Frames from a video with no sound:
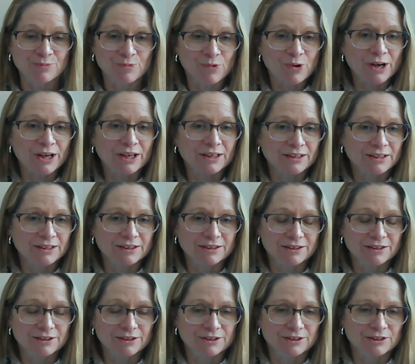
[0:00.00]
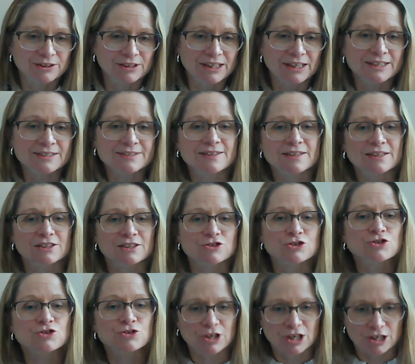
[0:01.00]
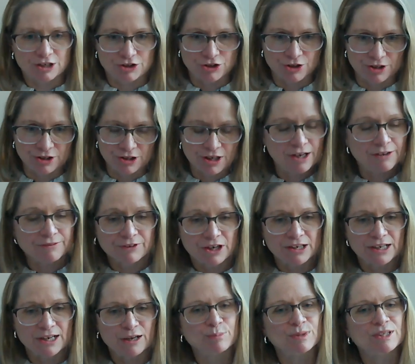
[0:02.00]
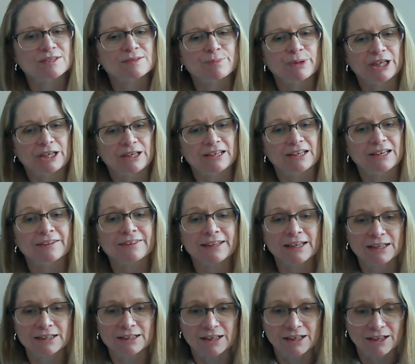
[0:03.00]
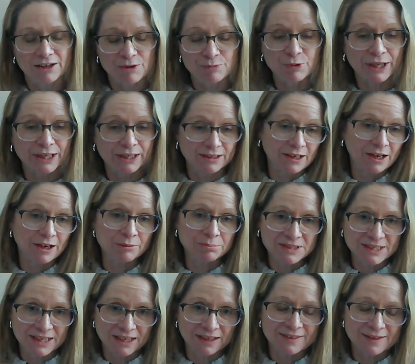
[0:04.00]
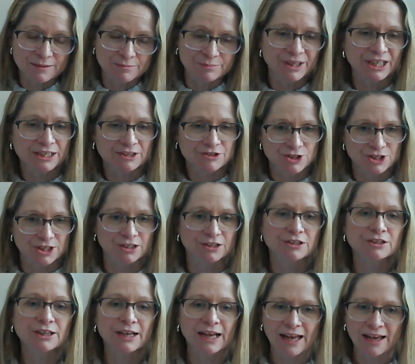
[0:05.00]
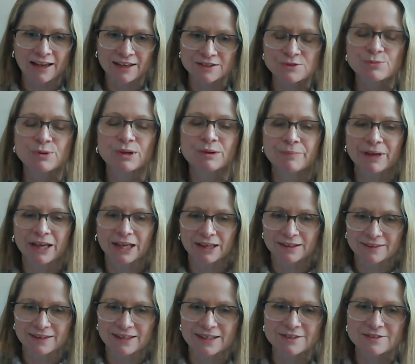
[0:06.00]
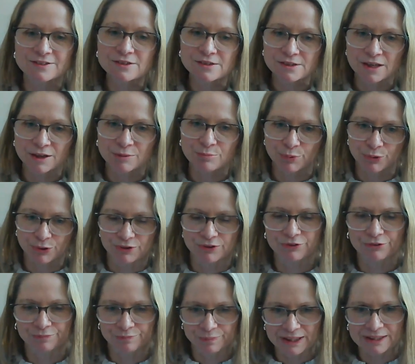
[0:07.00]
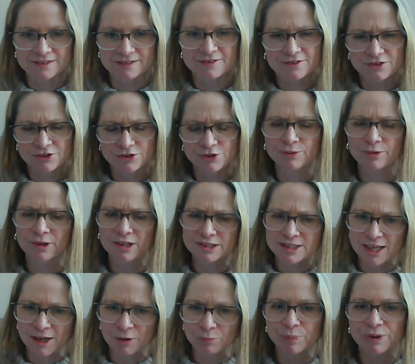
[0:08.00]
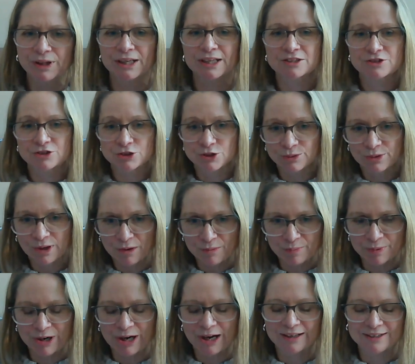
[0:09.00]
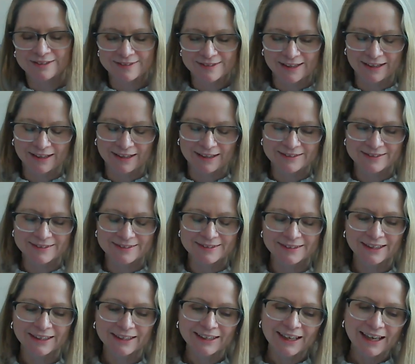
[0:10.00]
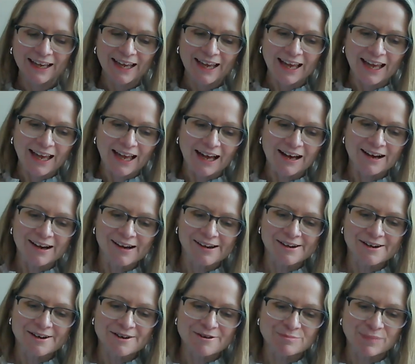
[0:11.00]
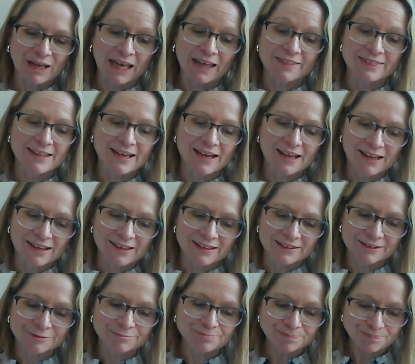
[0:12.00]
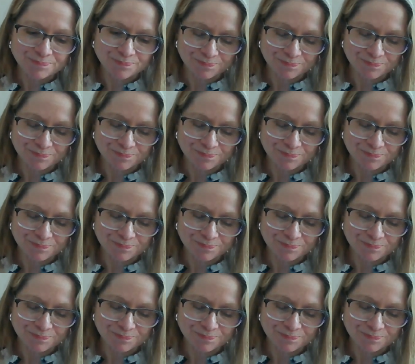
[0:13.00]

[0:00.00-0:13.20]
what is the structure of our MSPE, and then we'd update them each year as we made these improvements to our template, to our process, and then